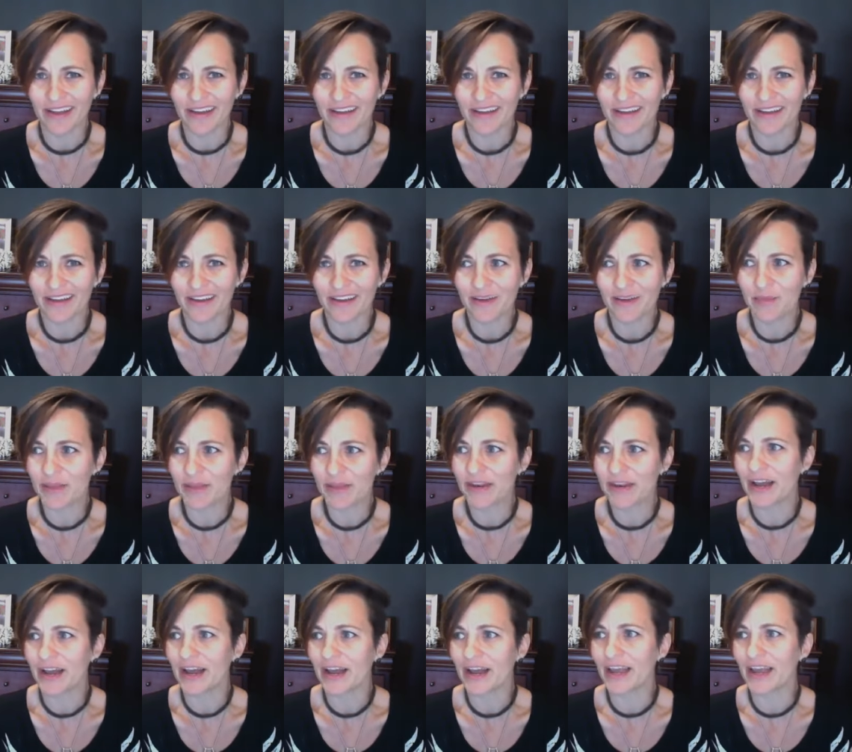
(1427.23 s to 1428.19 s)
I mean,
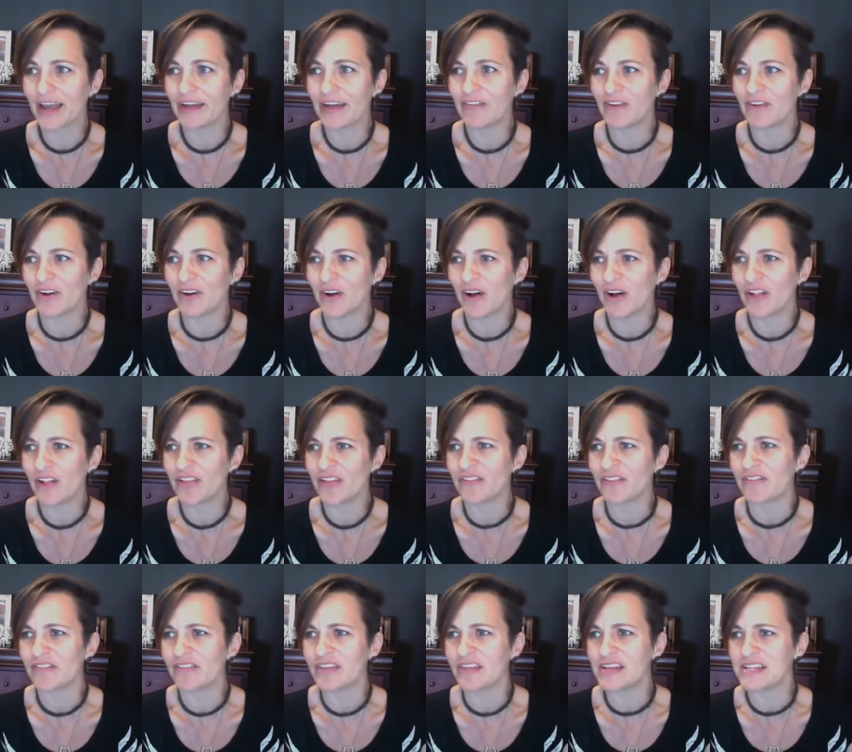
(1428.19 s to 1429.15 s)
I have all of
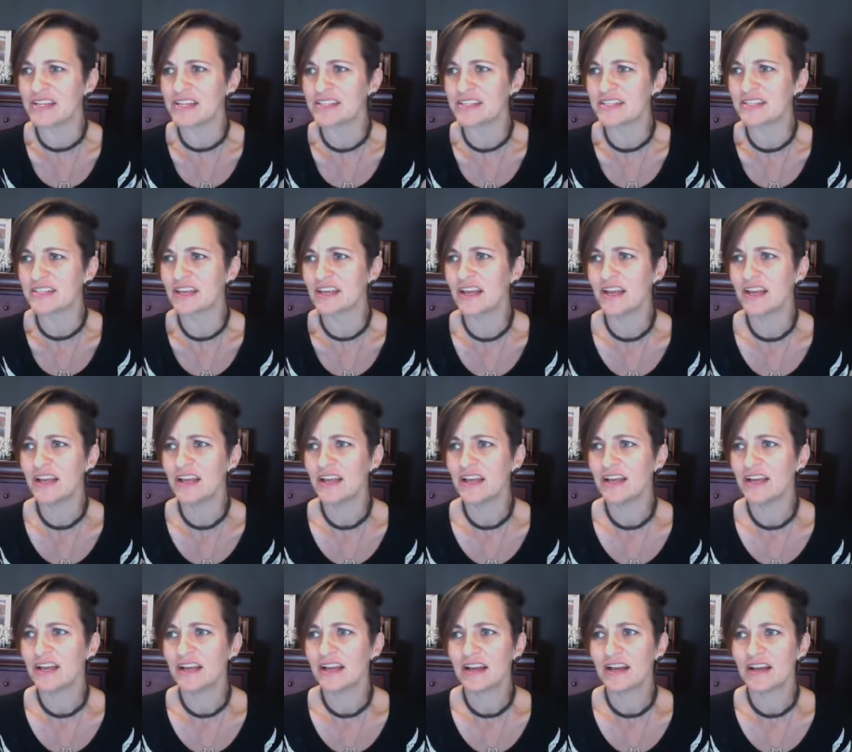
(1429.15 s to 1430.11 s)
this
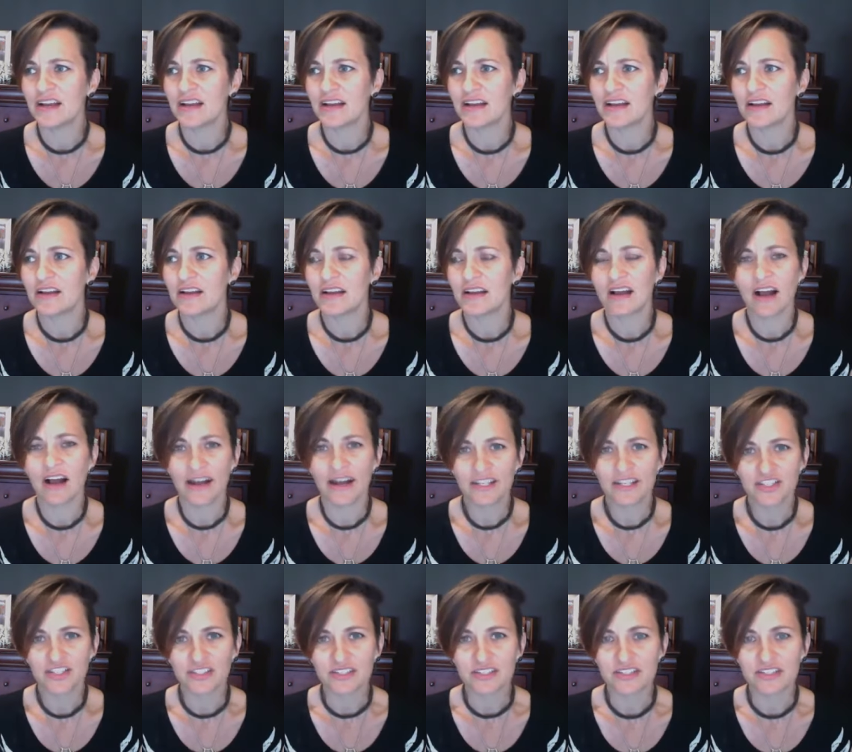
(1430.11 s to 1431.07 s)

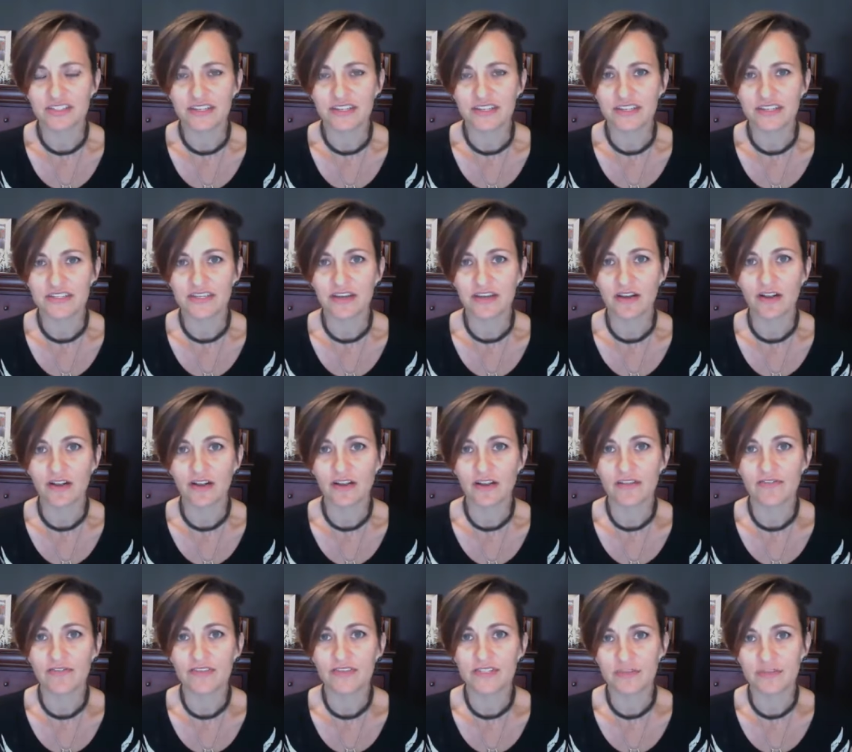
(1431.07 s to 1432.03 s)
consciousness and all
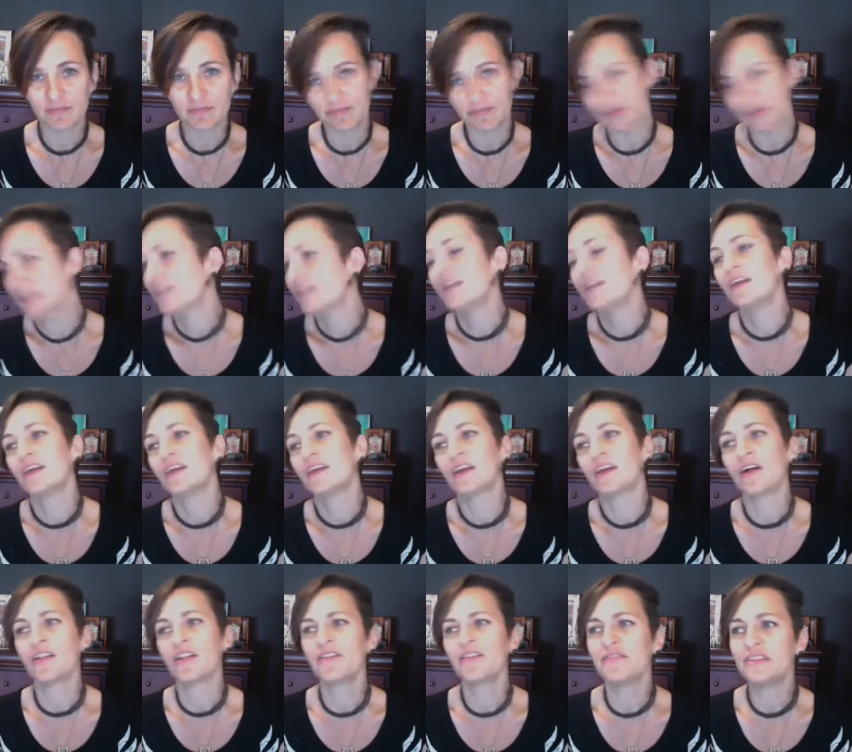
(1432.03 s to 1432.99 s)
of this ability and
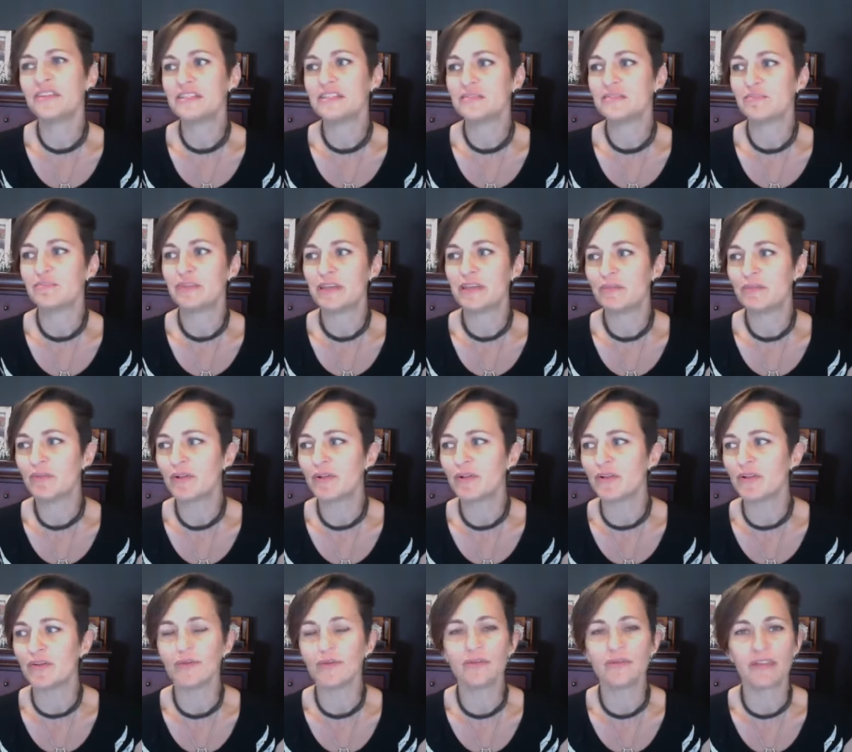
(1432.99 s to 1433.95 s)
all of these
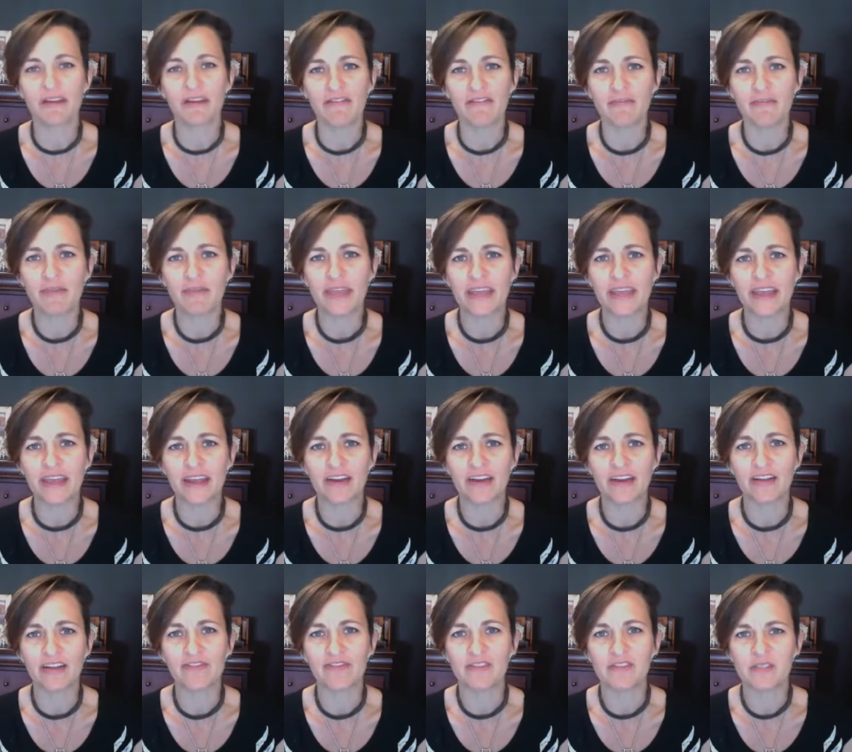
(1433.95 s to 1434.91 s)
people who love me and
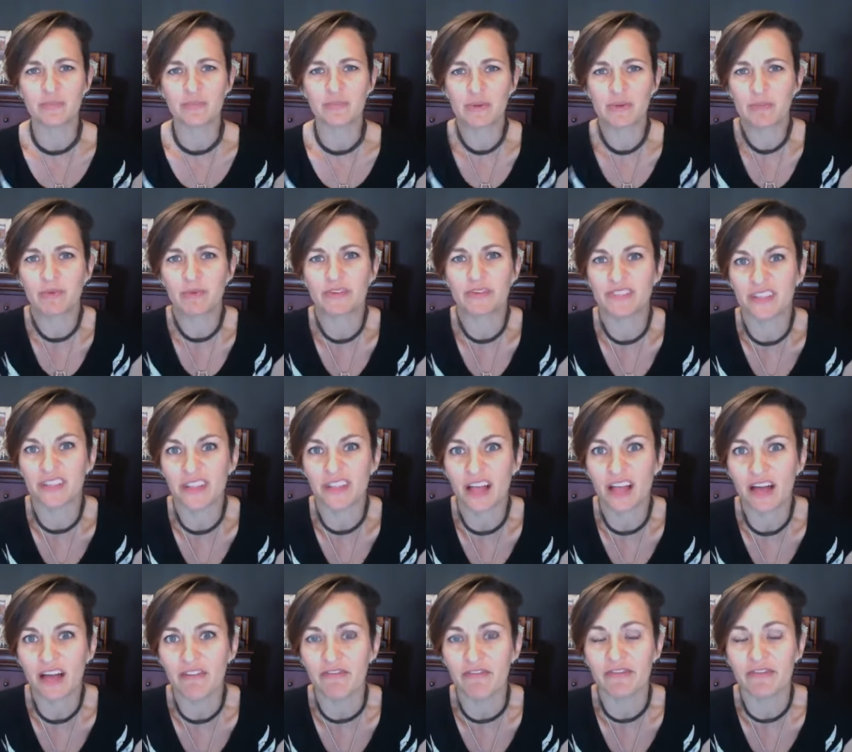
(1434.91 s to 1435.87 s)
all of these people to
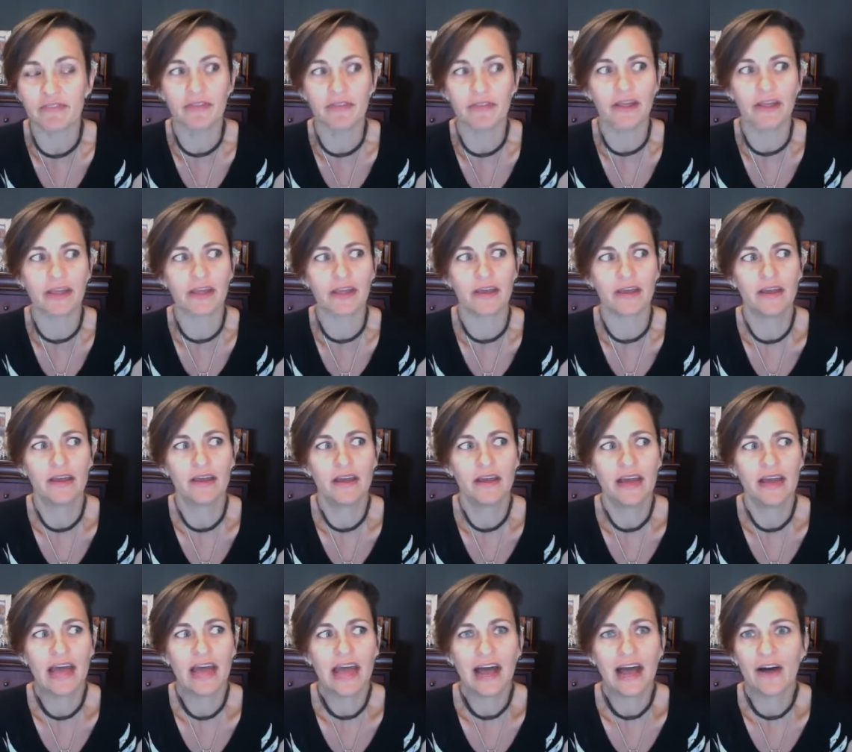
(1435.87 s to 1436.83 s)
love. Like,
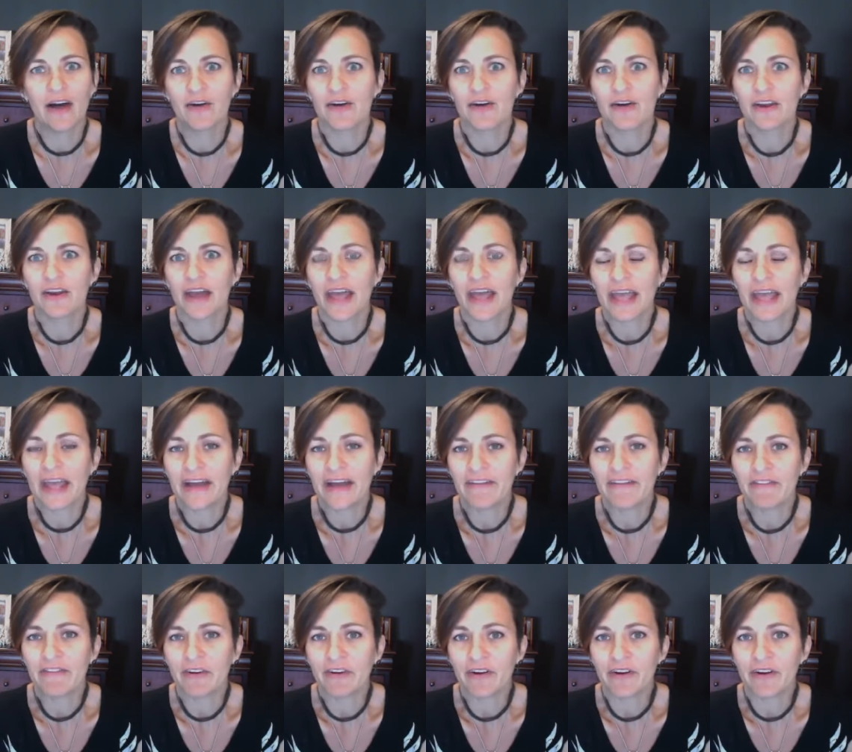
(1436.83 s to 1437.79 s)
how could I
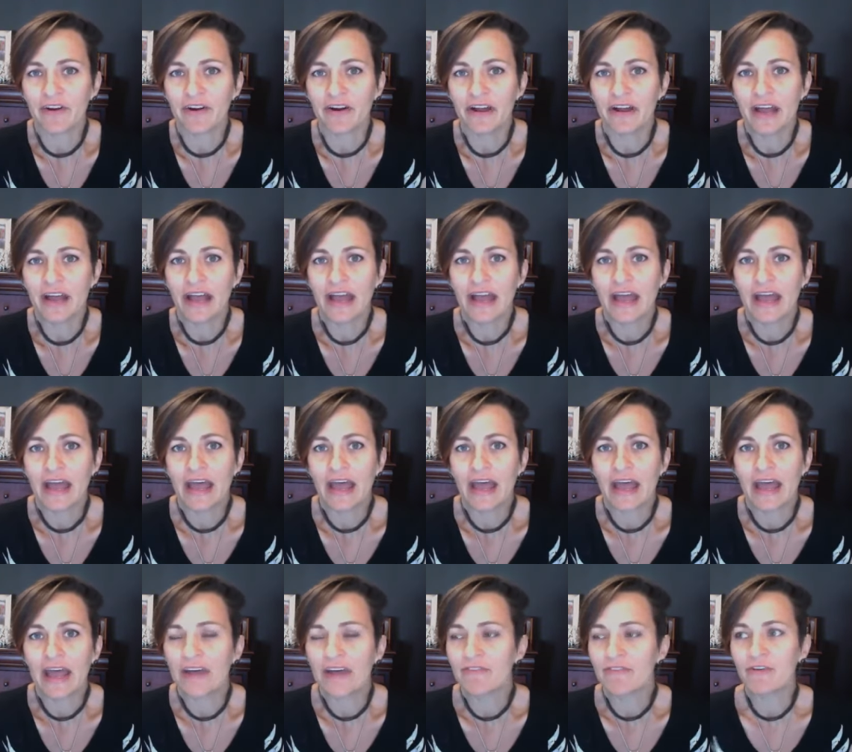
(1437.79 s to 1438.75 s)
ever
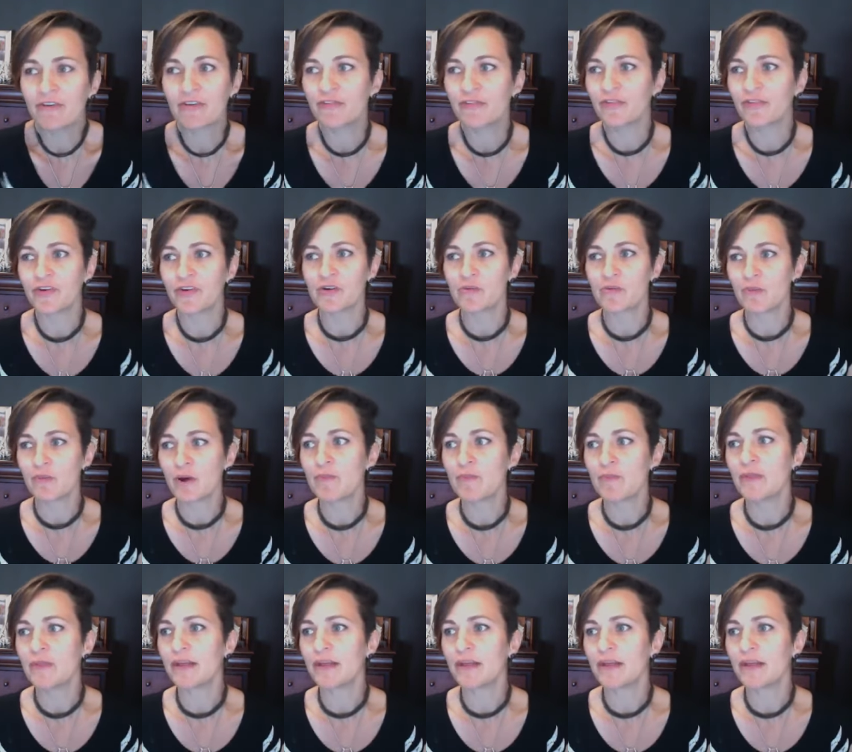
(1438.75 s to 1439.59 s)
for a moment